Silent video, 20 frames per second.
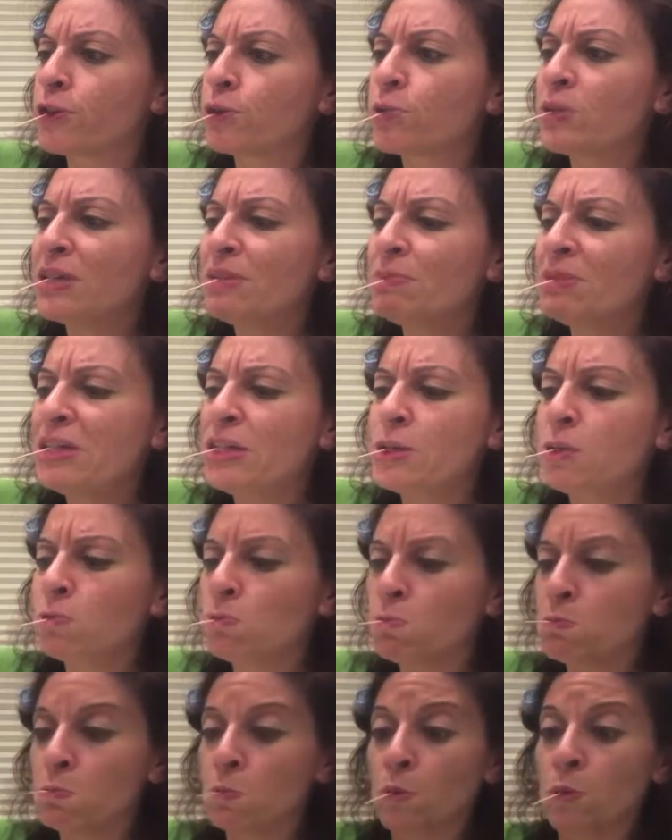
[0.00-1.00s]
the women
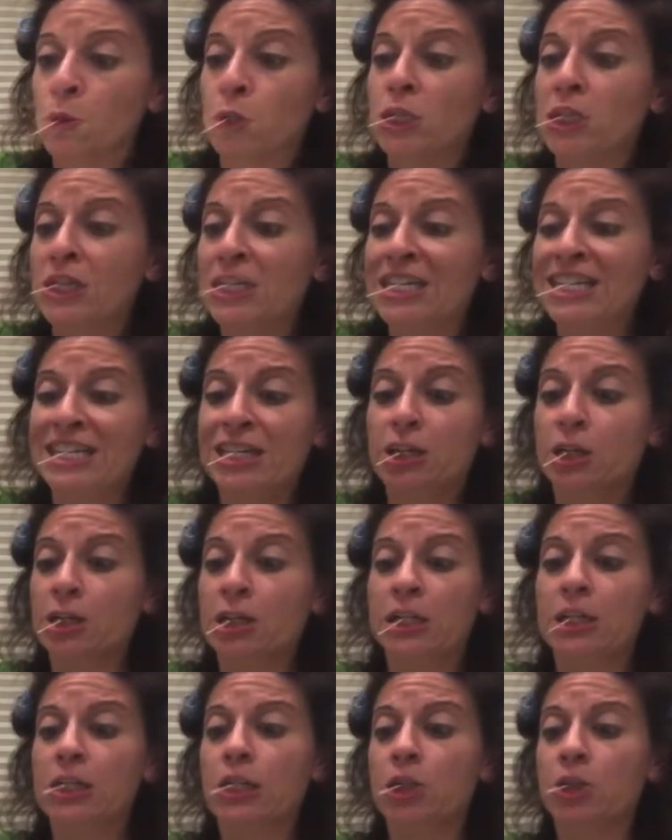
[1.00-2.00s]
the doctor
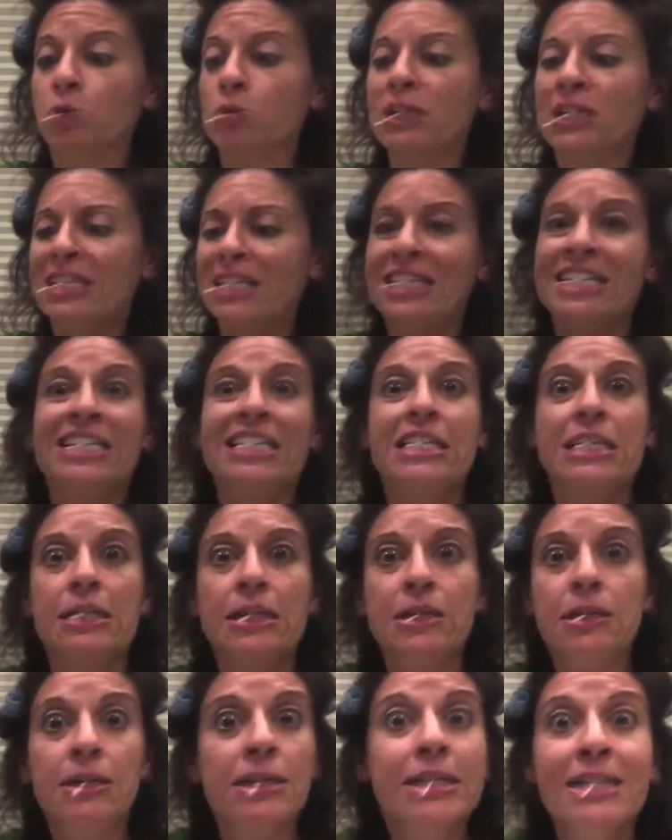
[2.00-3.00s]
thinks is really
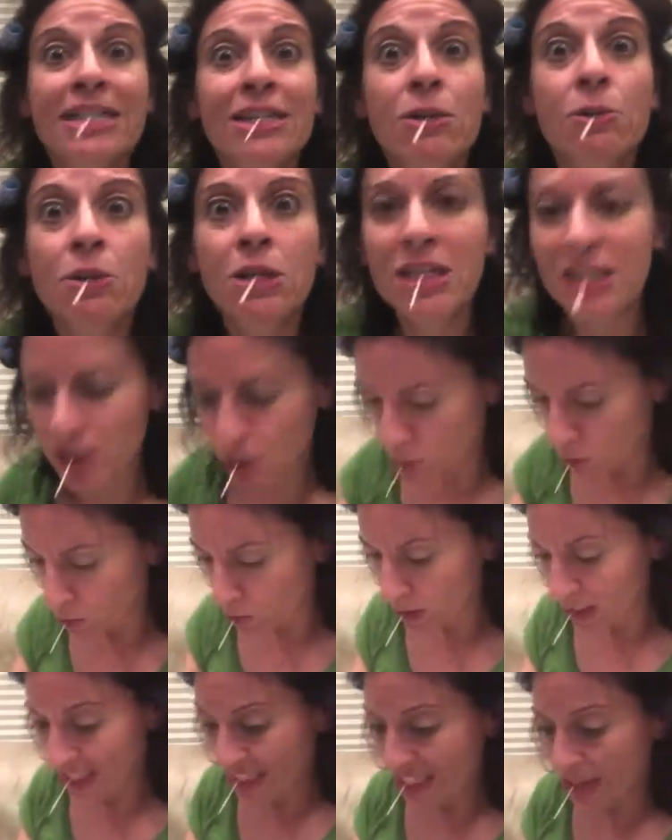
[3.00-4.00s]
sexy. I don't know.
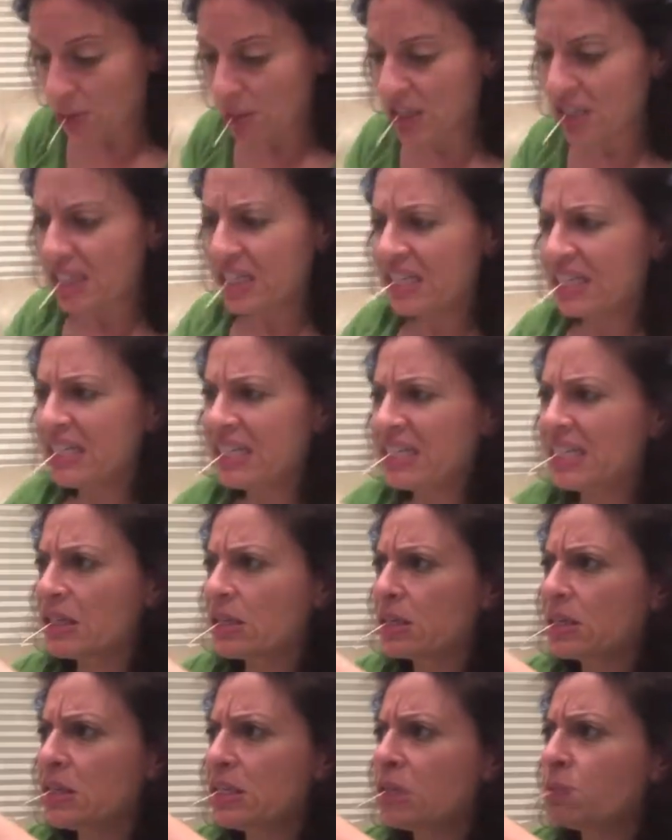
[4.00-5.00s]
Is that what it is?
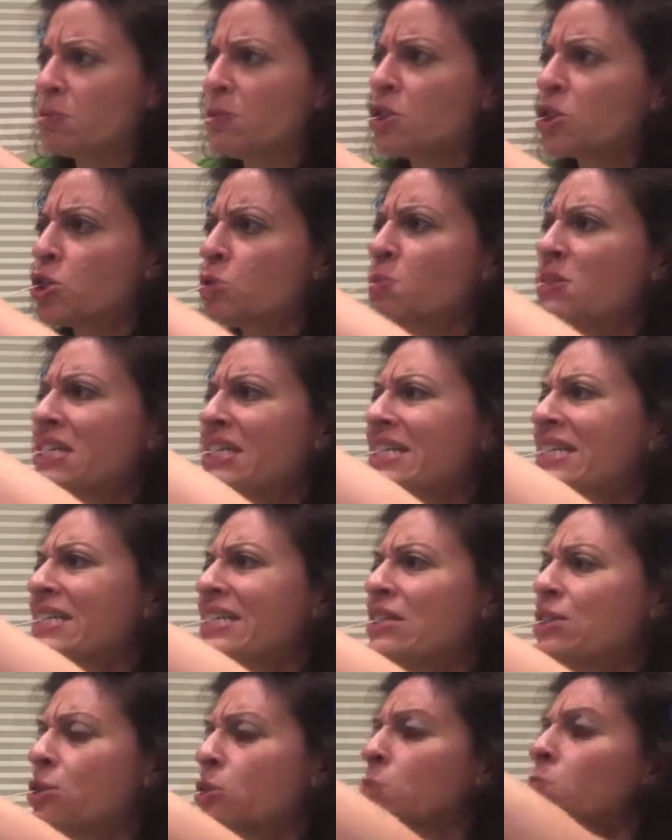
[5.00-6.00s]
Or is this supposed to be
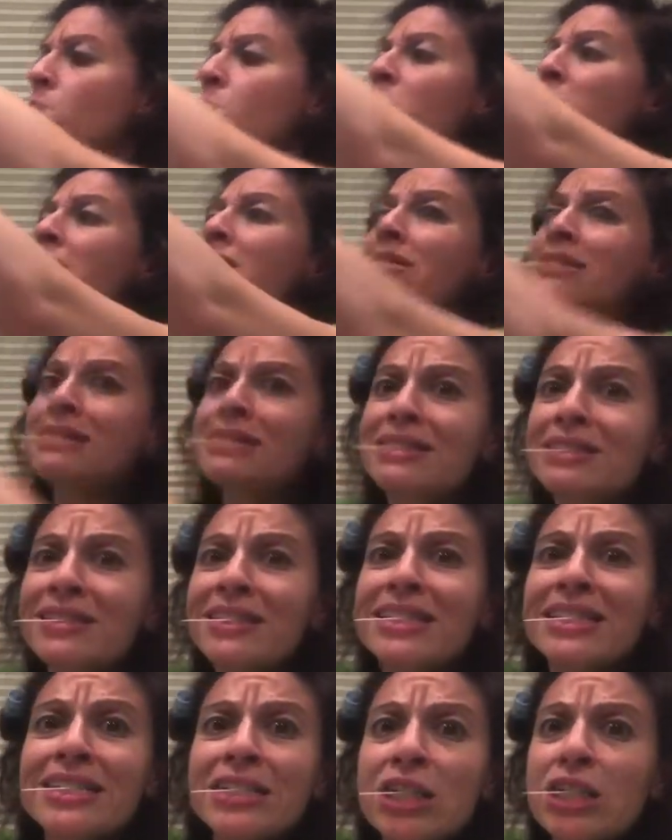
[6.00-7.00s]
together? And
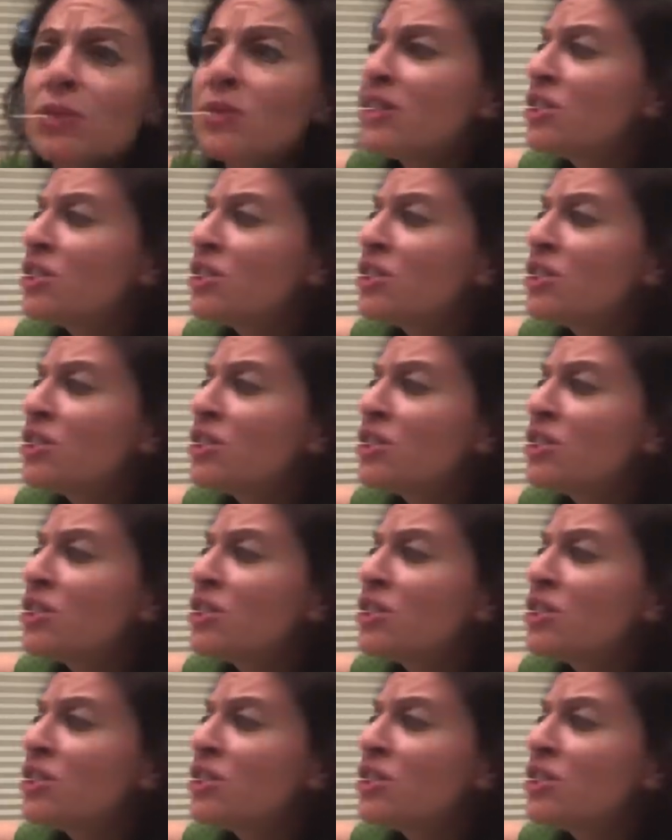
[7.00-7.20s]
there are no